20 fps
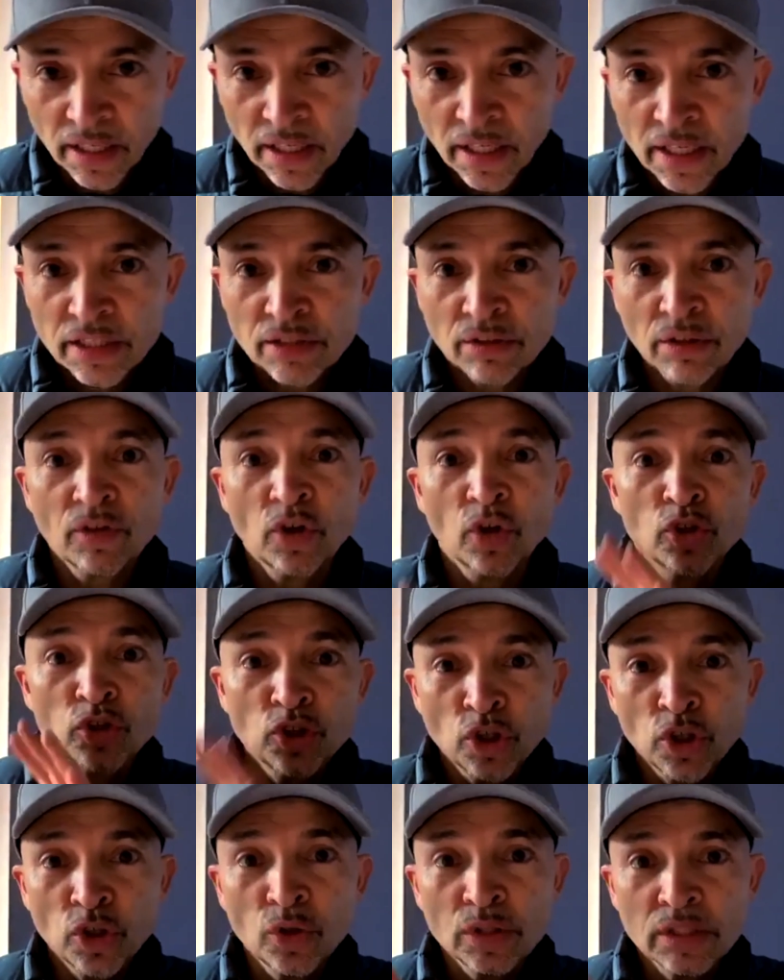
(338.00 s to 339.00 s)
So I've got
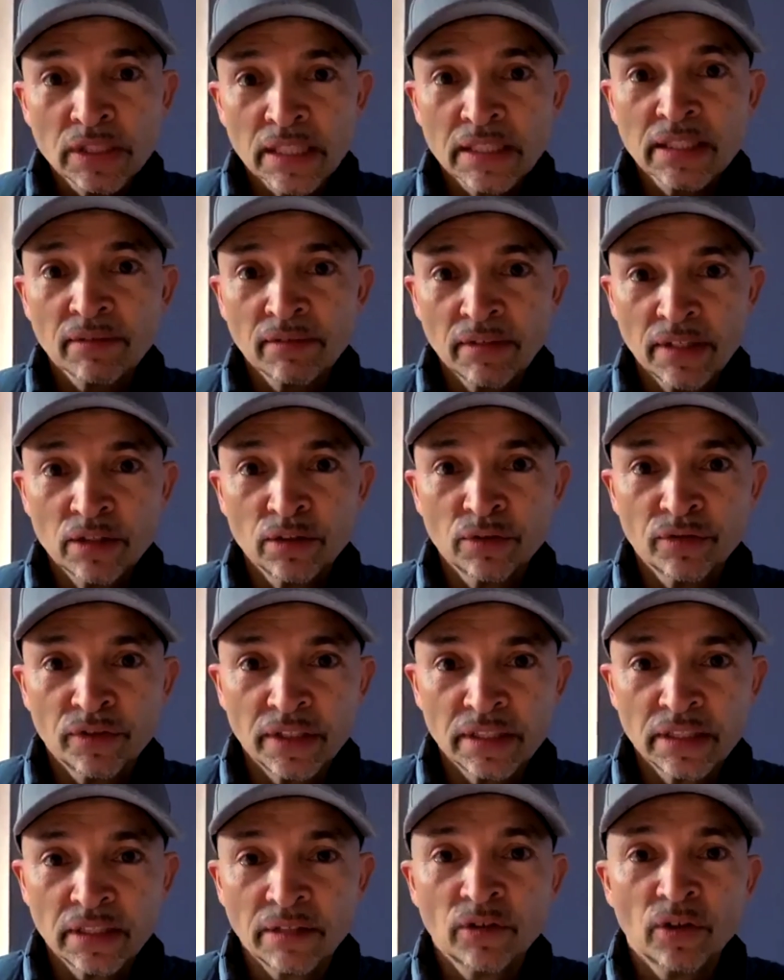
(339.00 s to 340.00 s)
two sets of legal
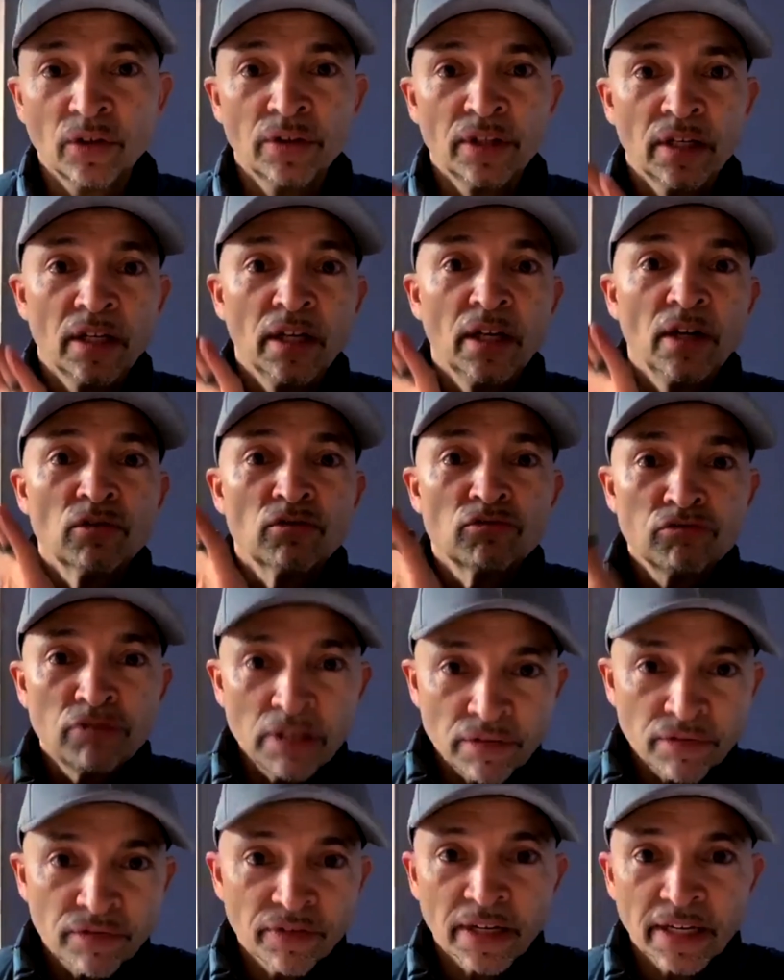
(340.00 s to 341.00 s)
fees. I've got the
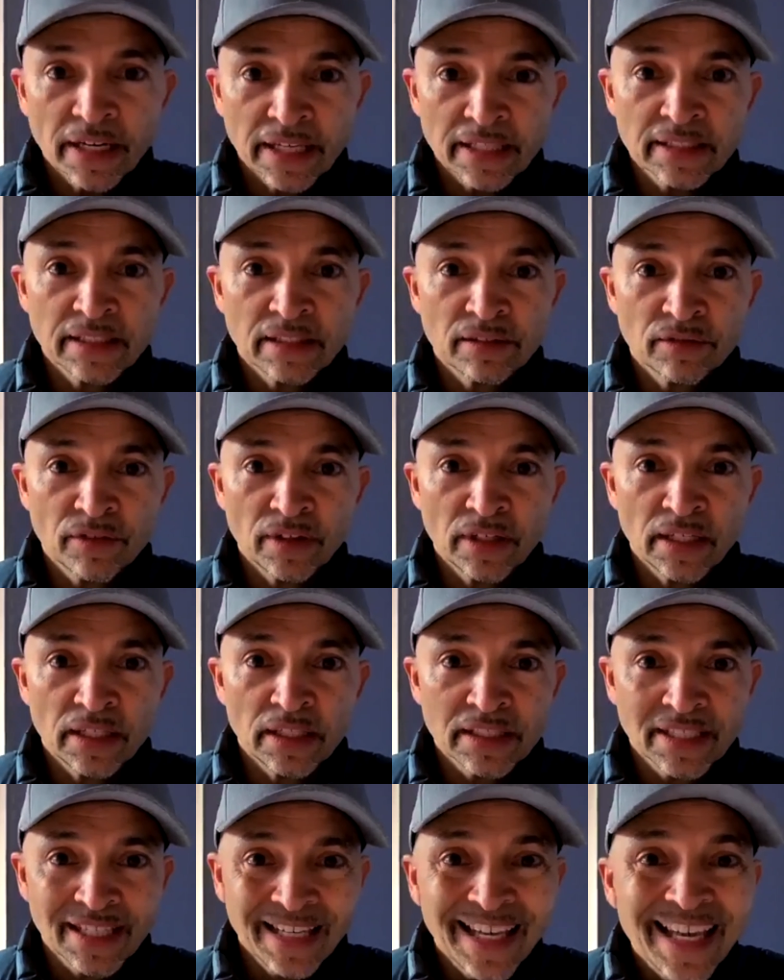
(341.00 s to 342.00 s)
refinancing
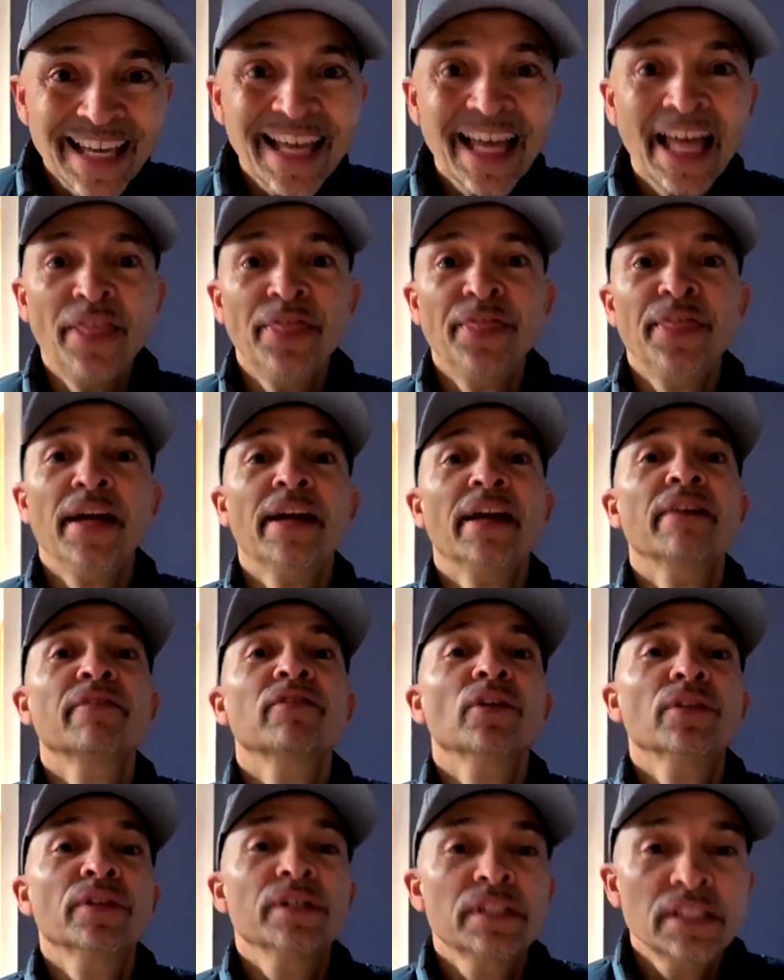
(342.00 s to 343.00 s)
fees, and then I've
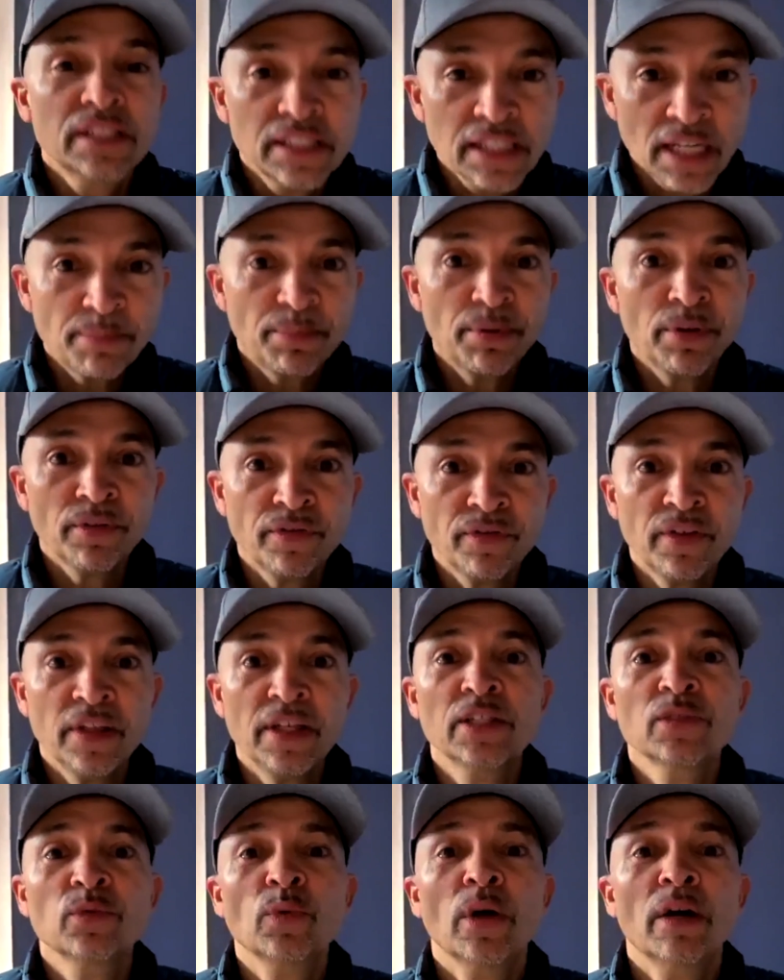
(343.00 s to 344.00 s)
got the separate
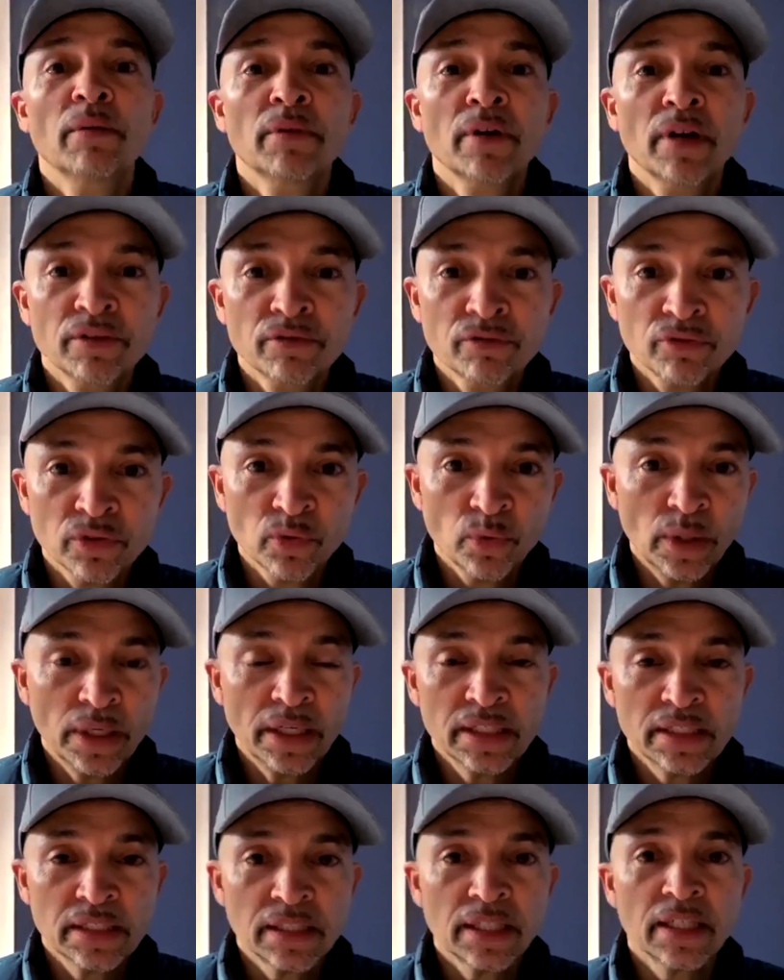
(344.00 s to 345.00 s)
fees where I'm going through the
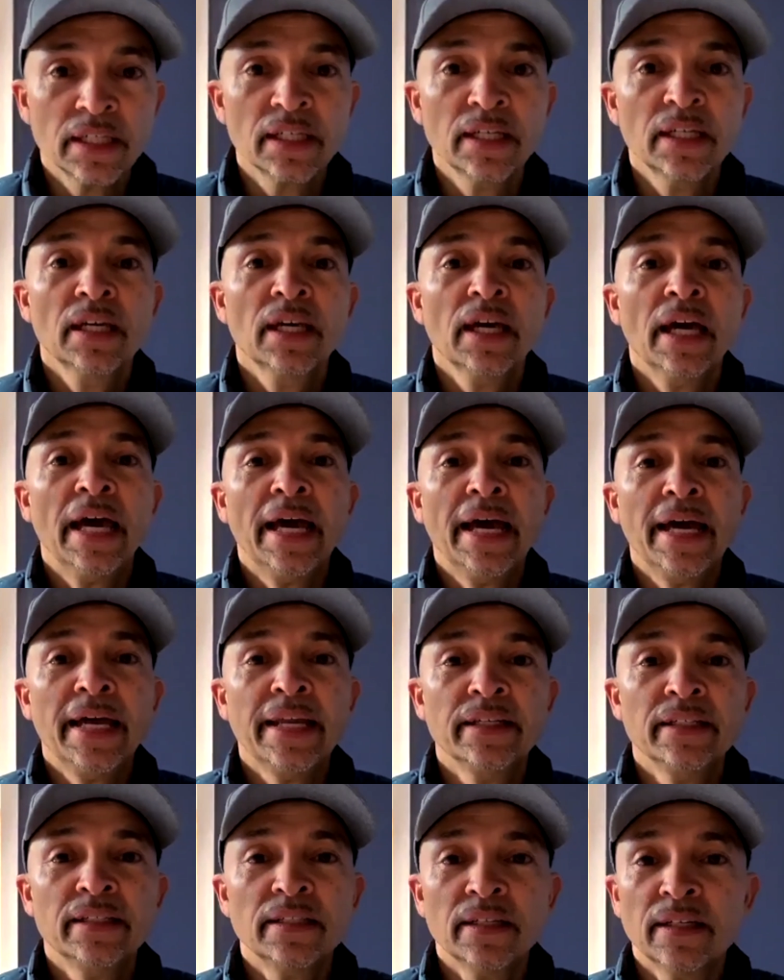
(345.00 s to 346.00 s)
witnessing
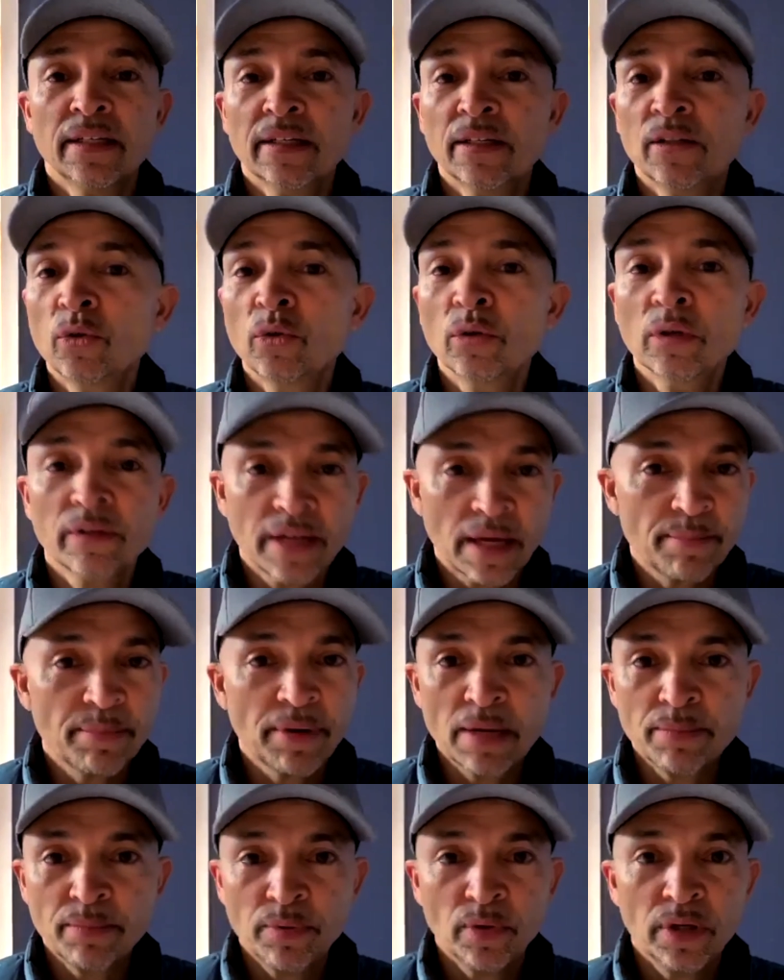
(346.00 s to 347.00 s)
and all of that
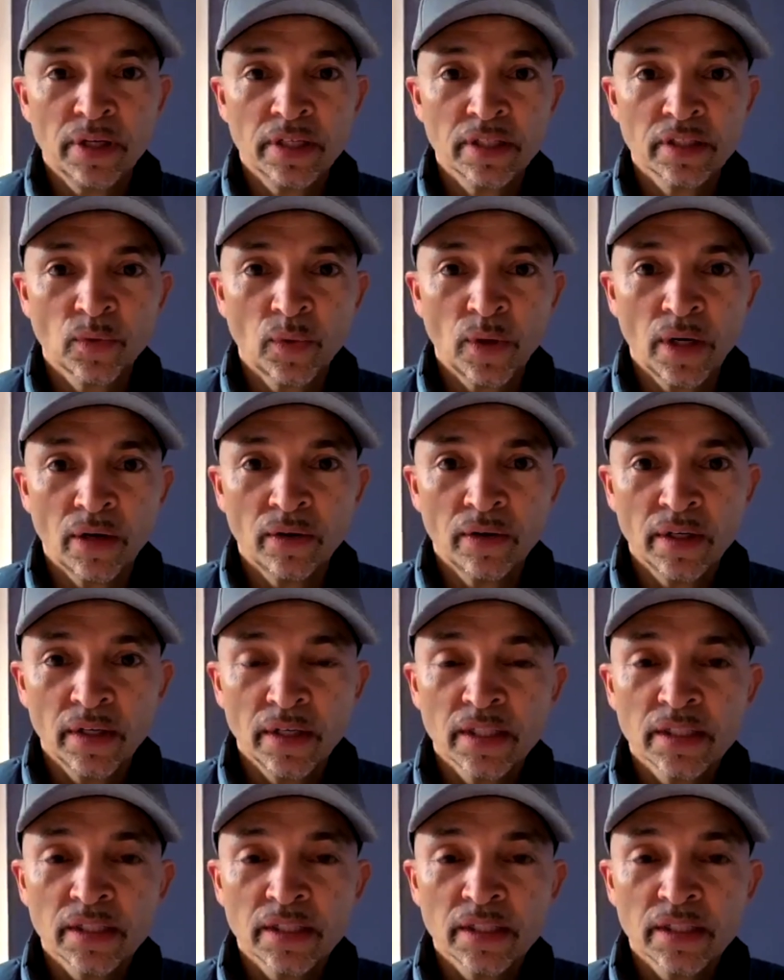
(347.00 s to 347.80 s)
paperwork as well.